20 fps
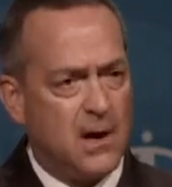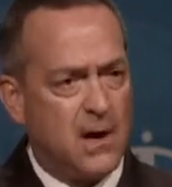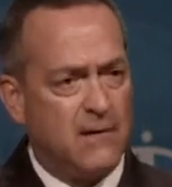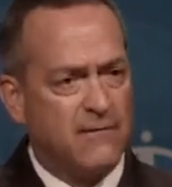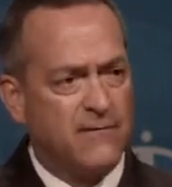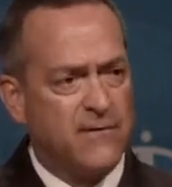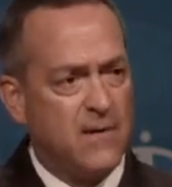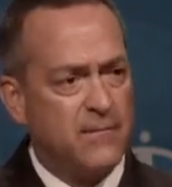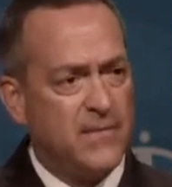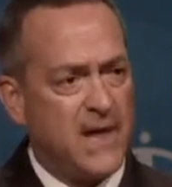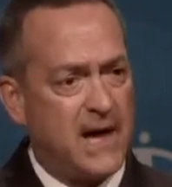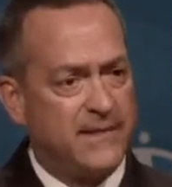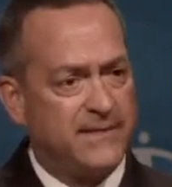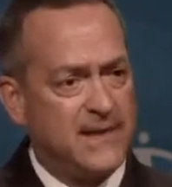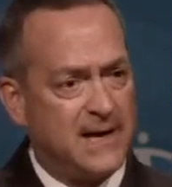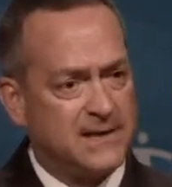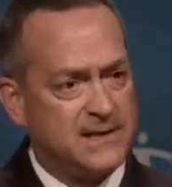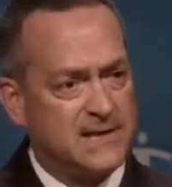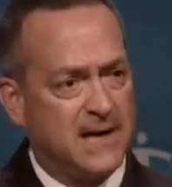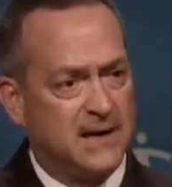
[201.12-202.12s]
From
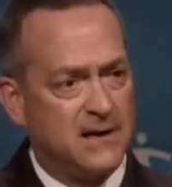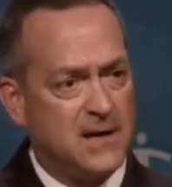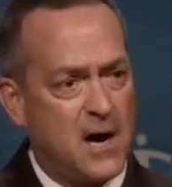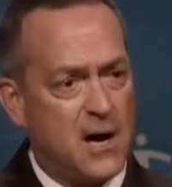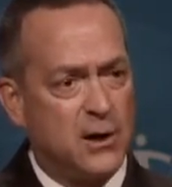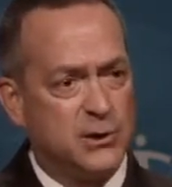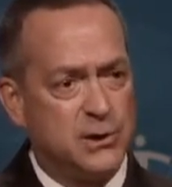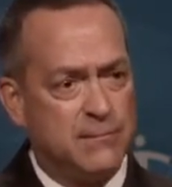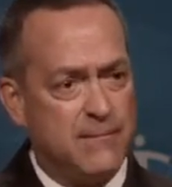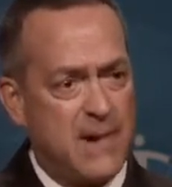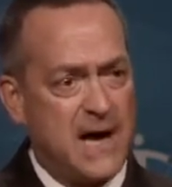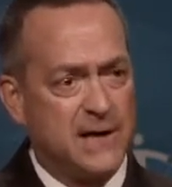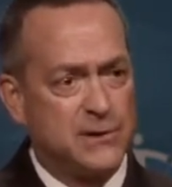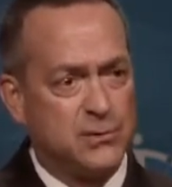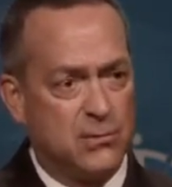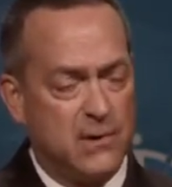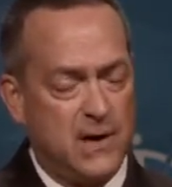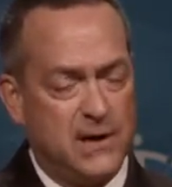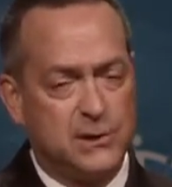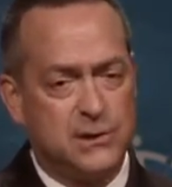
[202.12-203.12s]
that technology
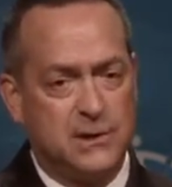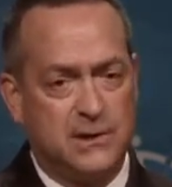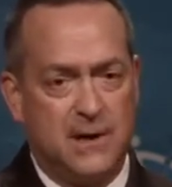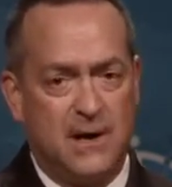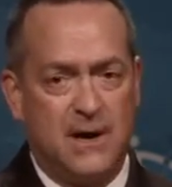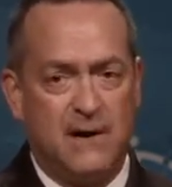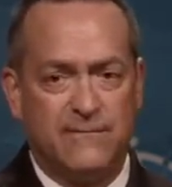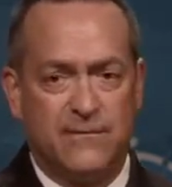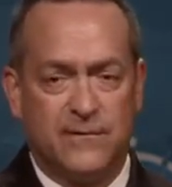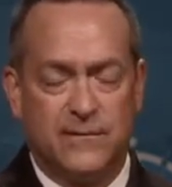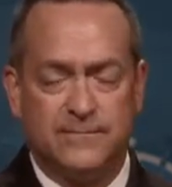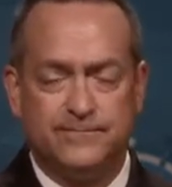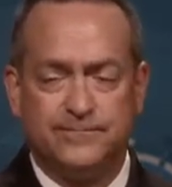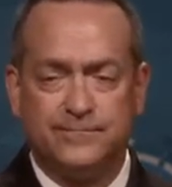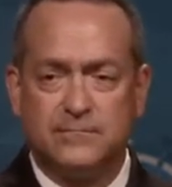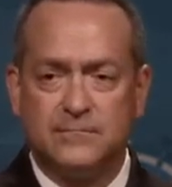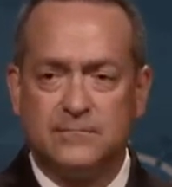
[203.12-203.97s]
maturation effort